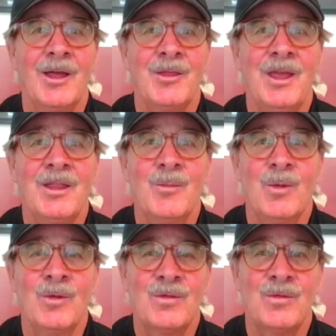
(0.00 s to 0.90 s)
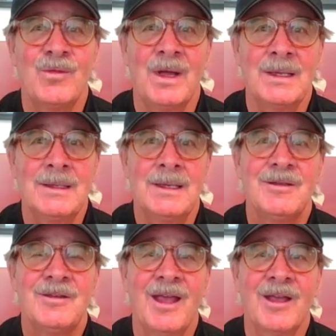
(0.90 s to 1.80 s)
I think the most fun
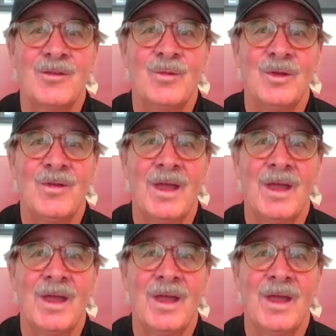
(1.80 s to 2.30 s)
text we've